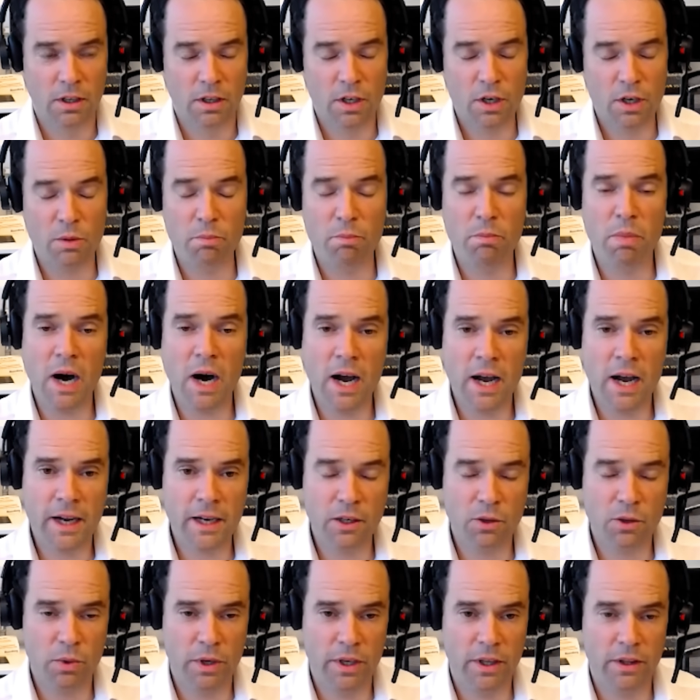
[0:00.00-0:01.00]

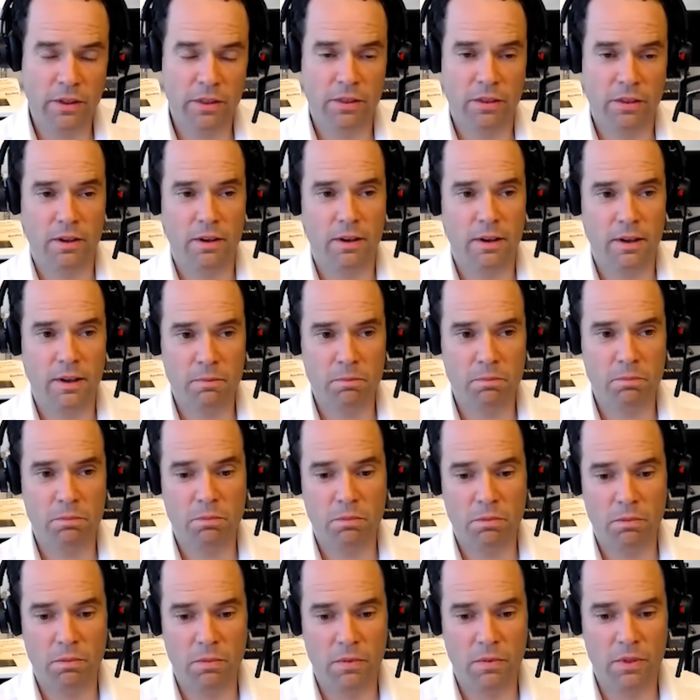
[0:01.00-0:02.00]
combined with
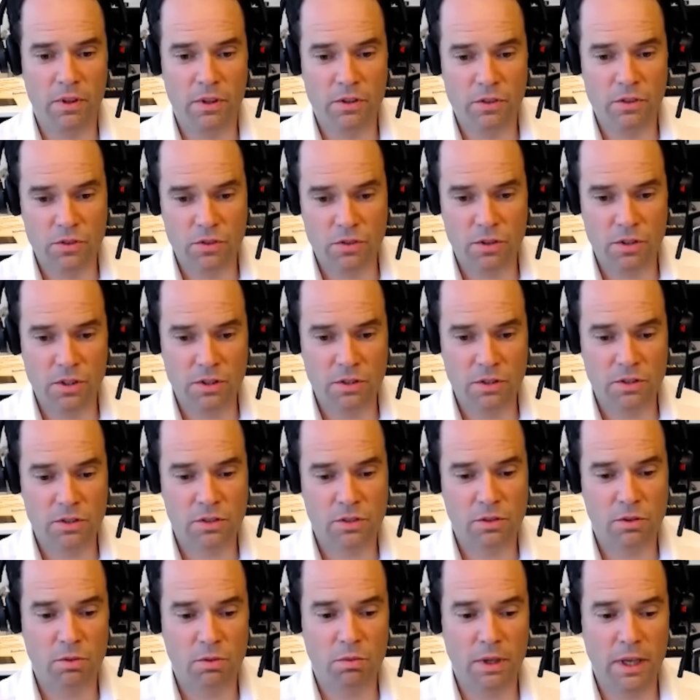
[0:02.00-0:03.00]

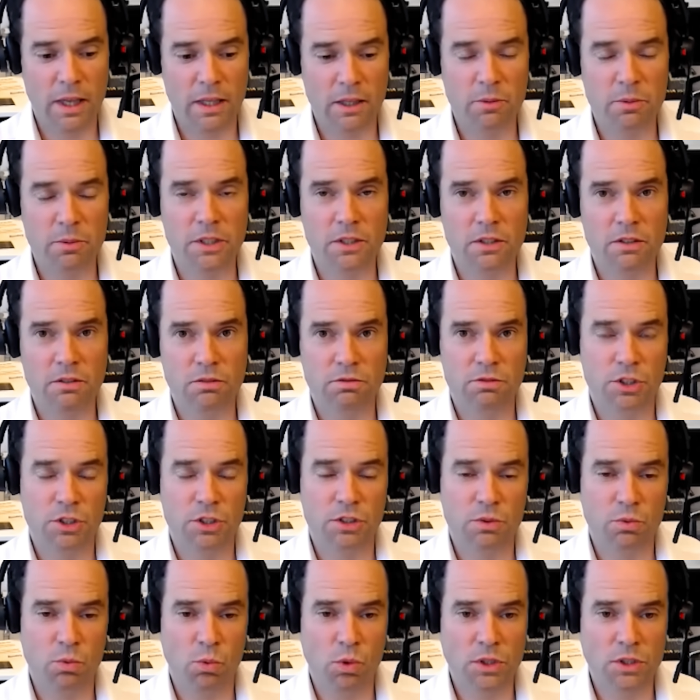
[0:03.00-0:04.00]
this element of
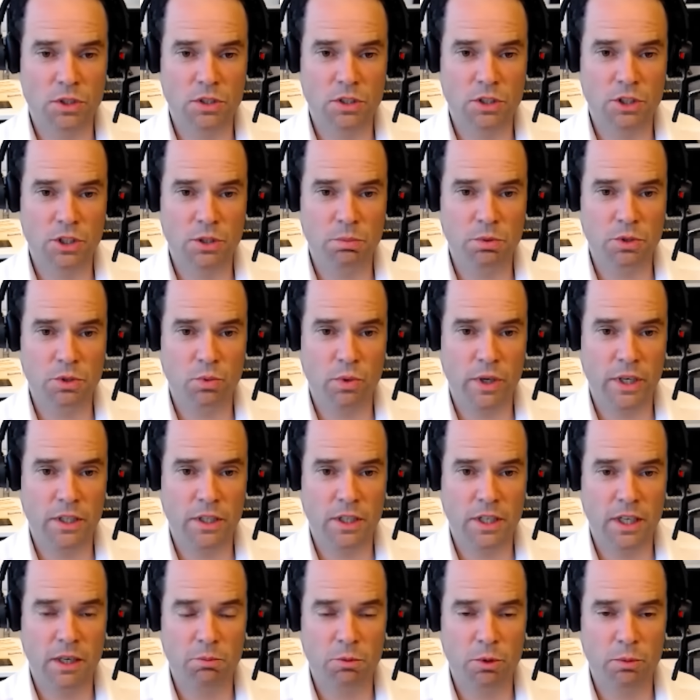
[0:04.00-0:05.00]
just what's the cheapest way to
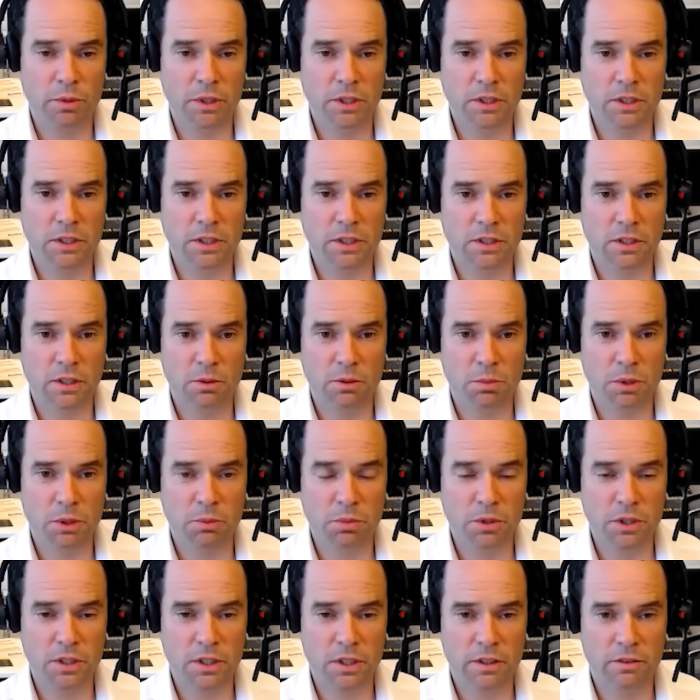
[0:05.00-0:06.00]
get mobility to the
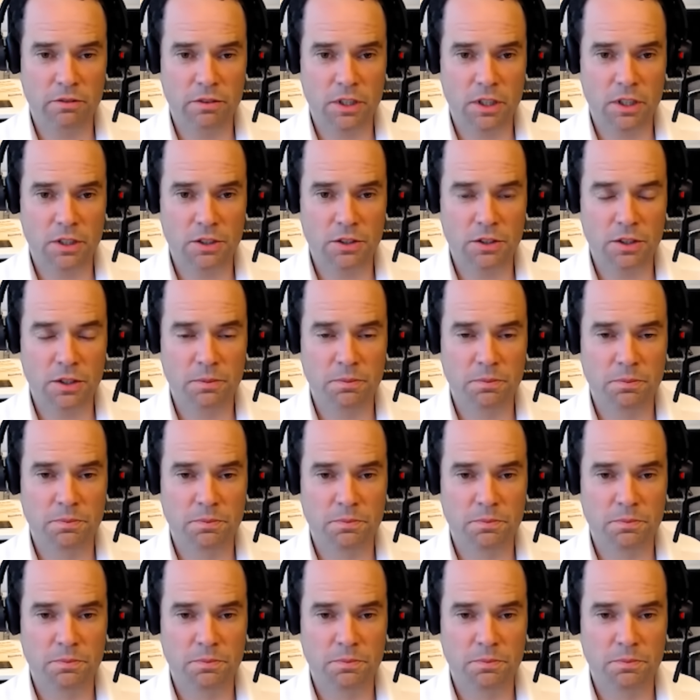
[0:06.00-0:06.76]
people in a given country.